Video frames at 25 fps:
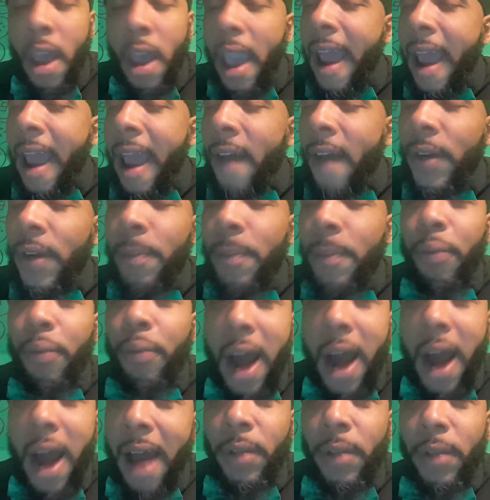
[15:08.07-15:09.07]
Every
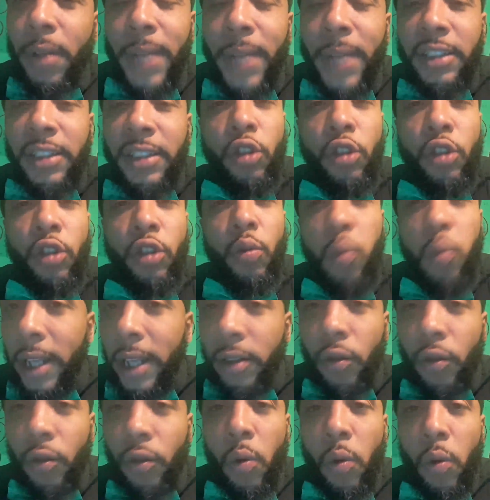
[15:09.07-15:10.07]
problem that you went
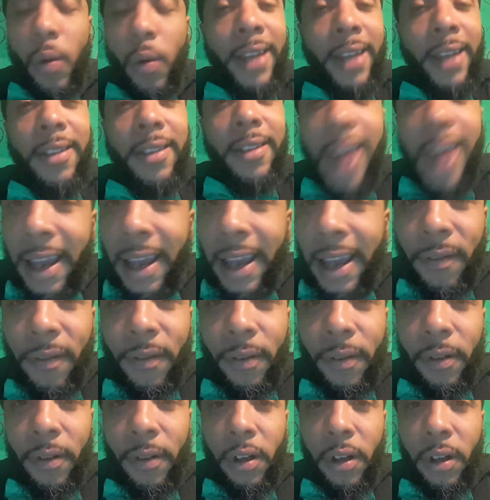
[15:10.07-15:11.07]
through in life,
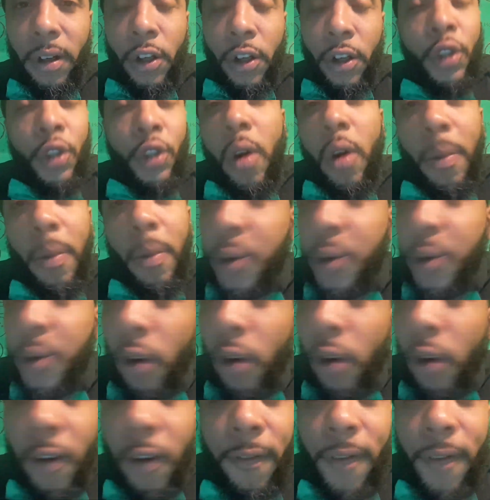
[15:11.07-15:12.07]
you are
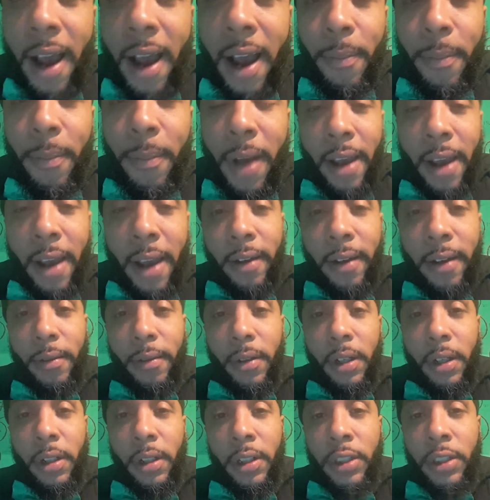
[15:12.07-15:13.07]
purified by
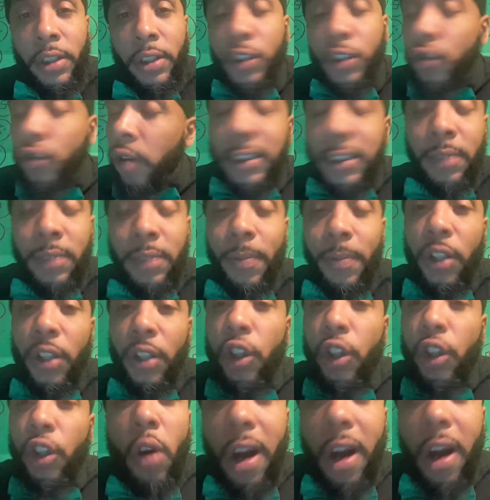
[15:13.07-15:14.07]
it. Trust me,
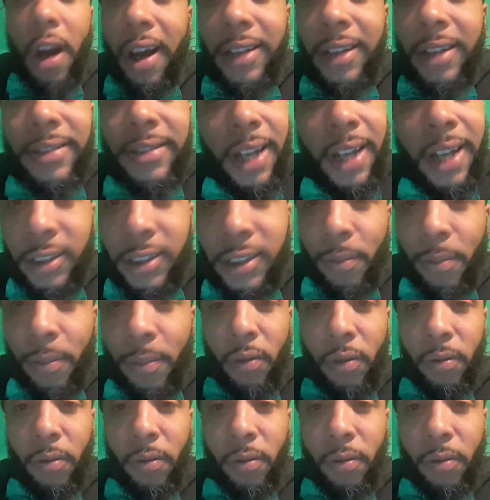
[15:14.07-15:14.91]
you're untouchable.